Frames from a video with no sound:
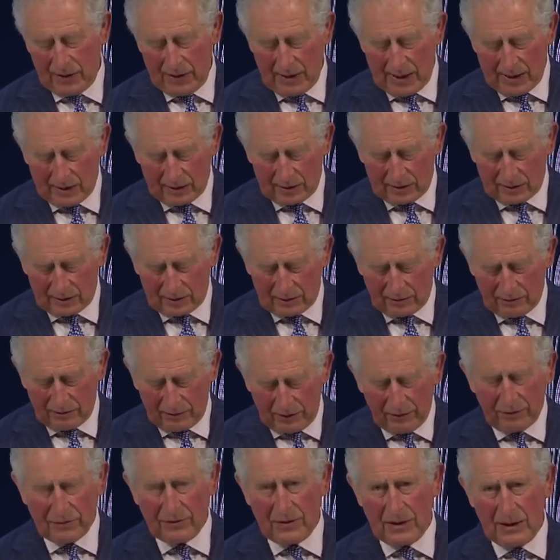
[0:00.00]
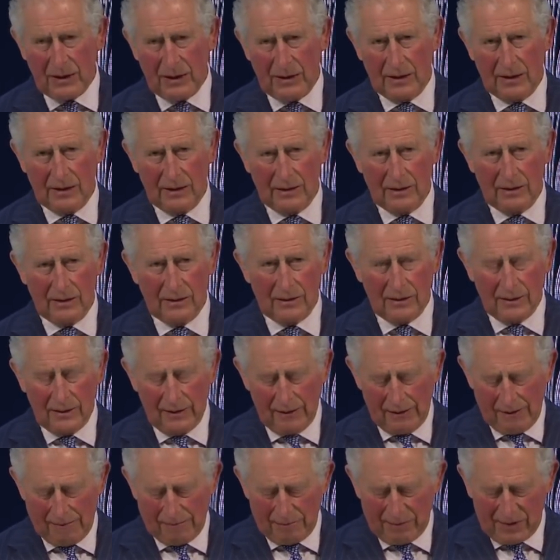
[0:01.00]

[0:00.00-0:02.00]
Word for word: the next 50 years